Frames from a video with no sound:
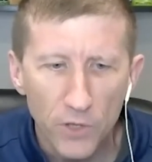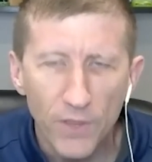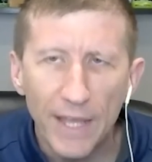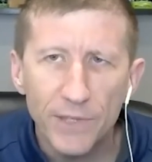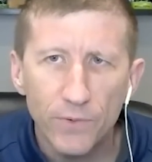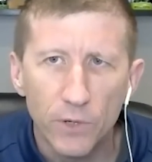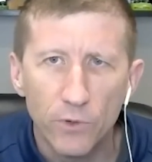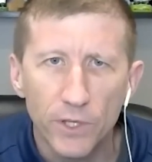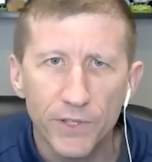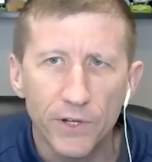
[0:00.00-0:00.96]
and that's when it
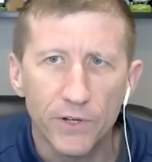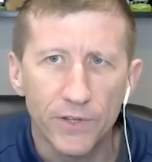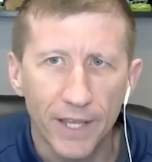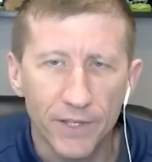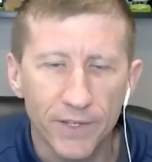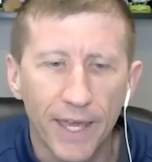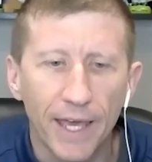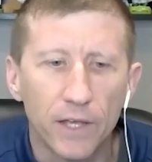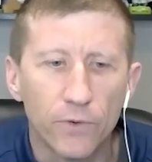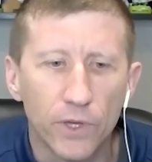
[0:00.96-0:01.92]
really started to take
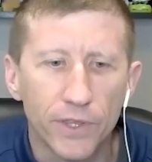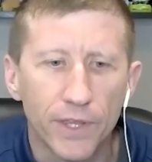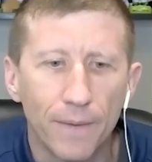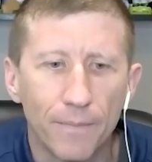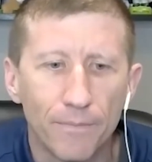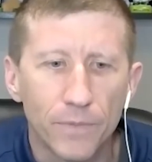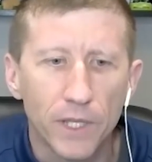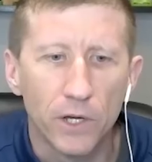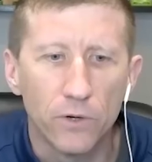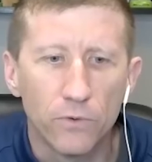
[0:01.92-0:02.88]
scale with
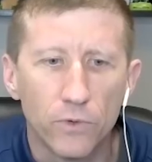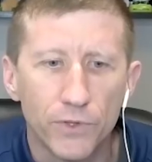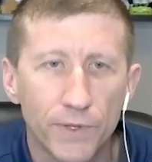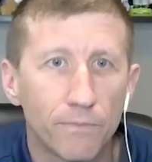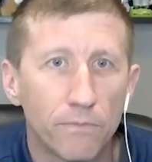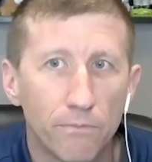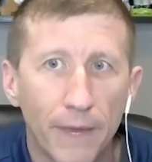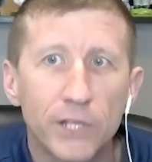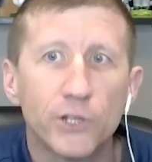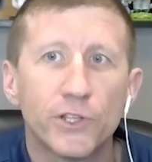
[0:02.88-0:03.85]
with some
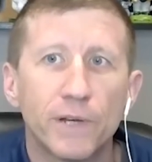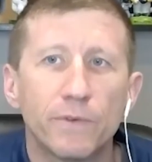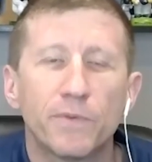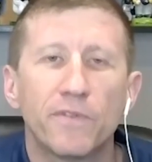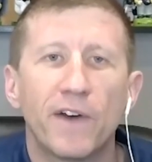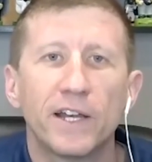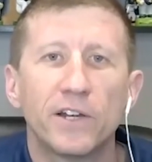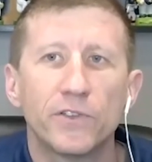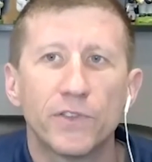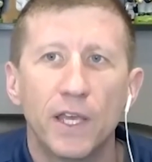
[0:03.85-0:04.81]
major service
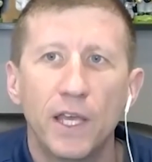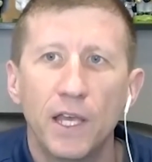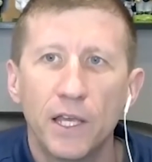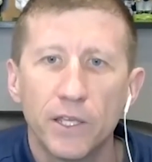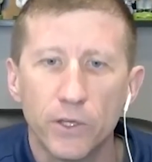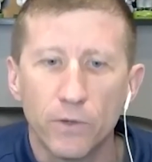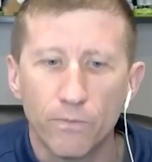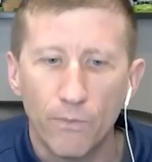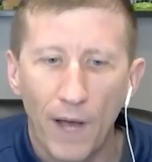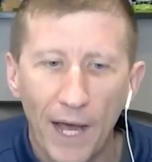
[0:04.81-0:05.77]
providers,
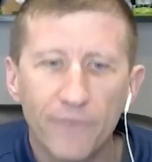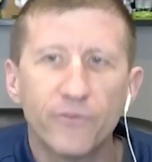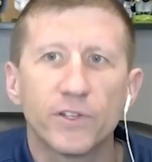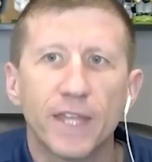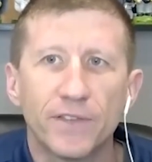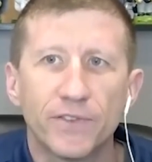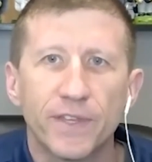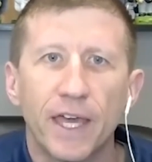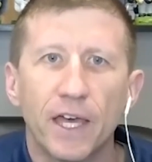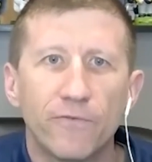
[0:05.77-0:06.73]
offering that
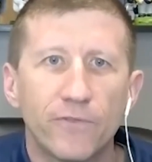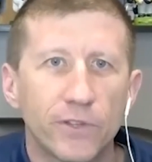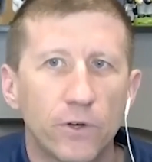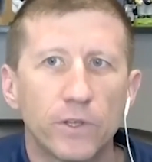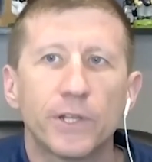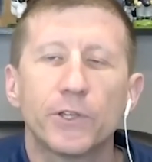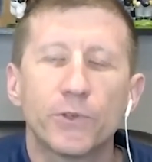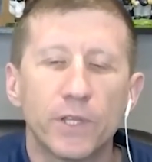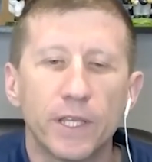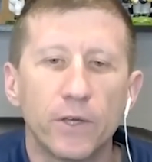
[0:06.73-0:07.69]
scale for the whole
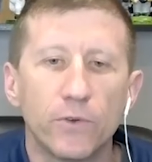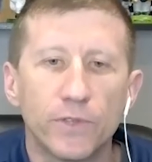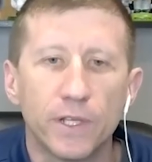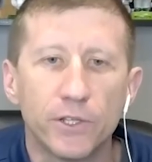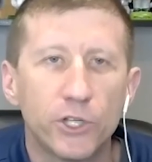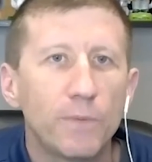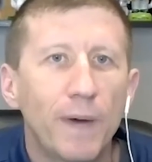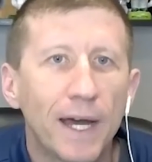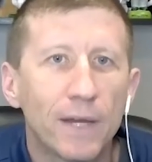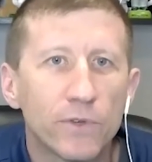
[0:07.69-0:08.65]
industry to use. And
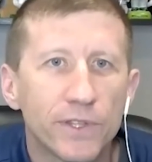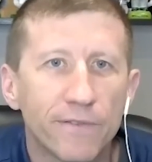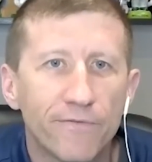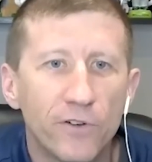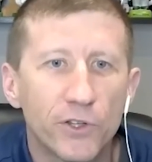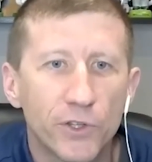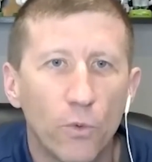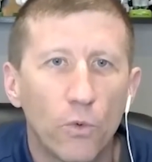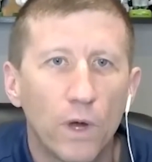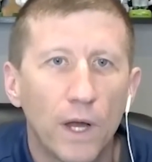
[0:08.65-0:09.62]
GPon was the first,